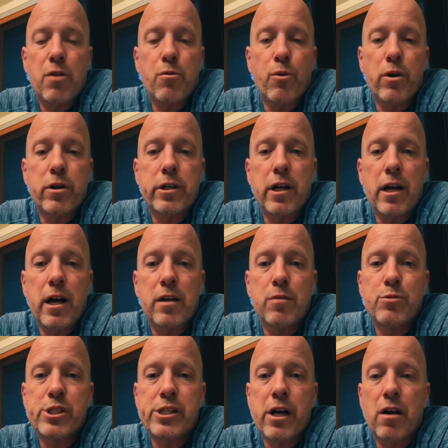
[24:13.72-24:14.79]
to start working
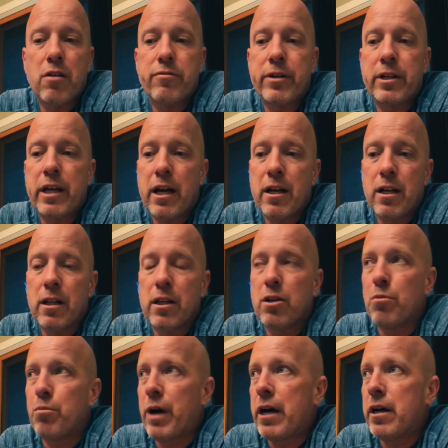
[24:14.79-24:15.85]
on himself and
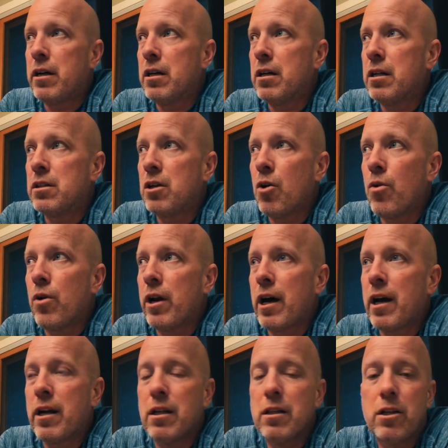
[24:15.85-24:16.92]
getting a little better and
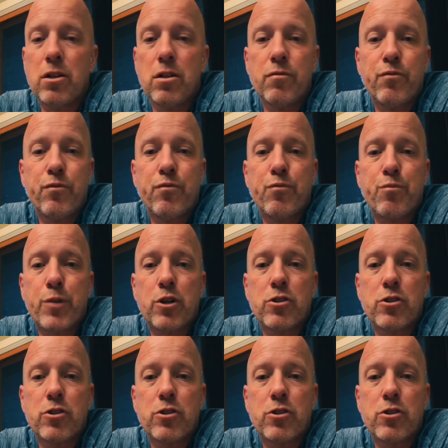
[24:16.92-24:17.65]
going on a little